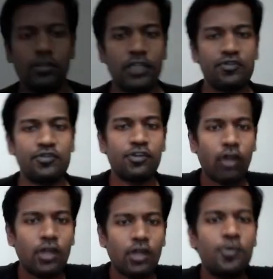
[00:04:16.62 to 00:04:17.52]
as we were
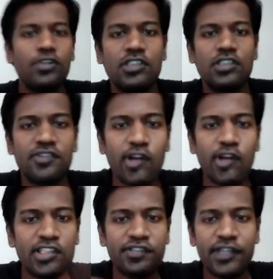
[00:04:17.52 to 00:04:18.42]
talking about this
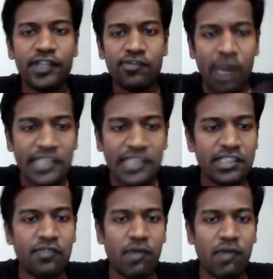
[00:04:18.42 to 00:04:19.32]
philosophy of mastery
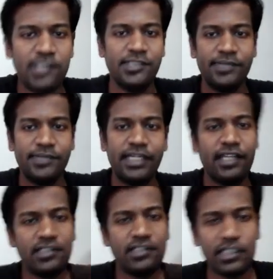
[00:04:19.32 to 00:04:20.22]
of concept, right?
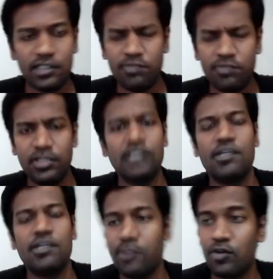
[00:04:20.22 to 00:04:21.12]
Let's take a simple
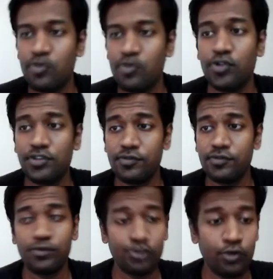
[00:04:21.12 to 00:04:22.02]
example course
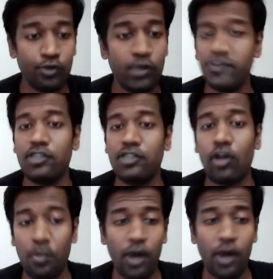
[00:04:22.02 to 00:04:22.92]
to show what we are
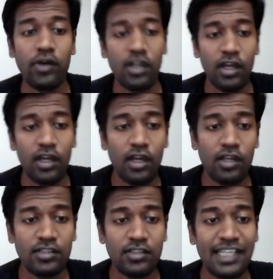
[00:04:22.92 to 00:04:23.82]
talking about.
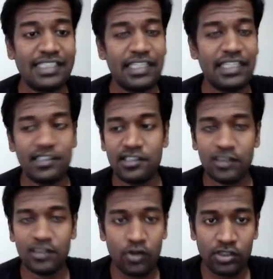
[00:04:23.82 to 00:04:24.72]
So let's say this is a
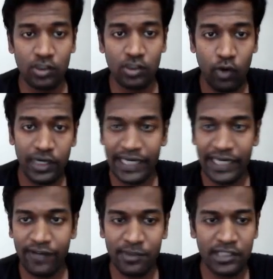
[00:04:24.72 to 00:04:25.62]
course on quantitative
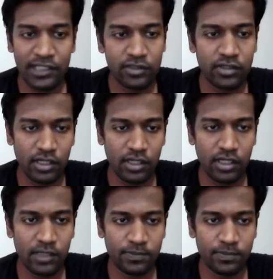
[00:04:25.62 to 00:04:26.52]
aptitude.
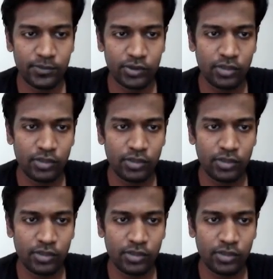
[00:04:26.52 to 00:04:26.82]
This